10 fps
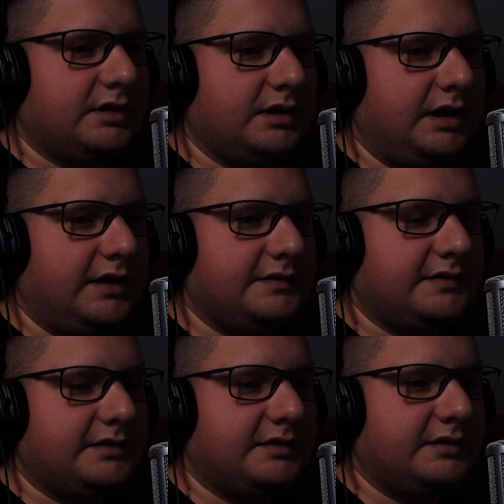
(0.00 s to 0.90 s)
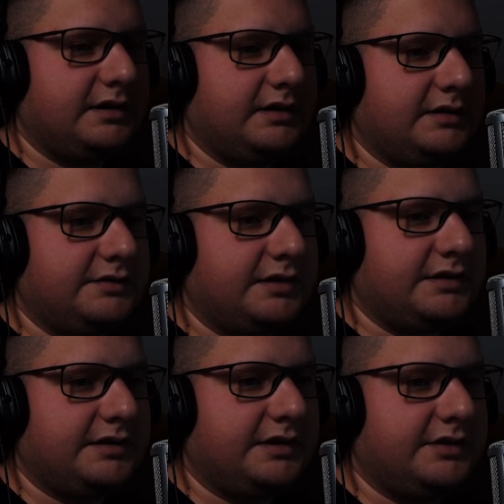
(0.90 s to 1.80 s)
Add it right
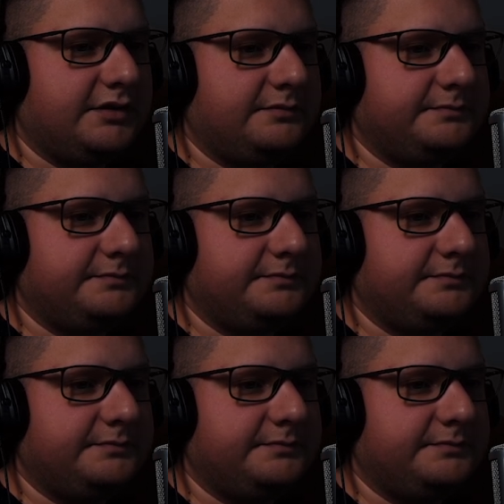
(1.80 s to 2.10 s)
here.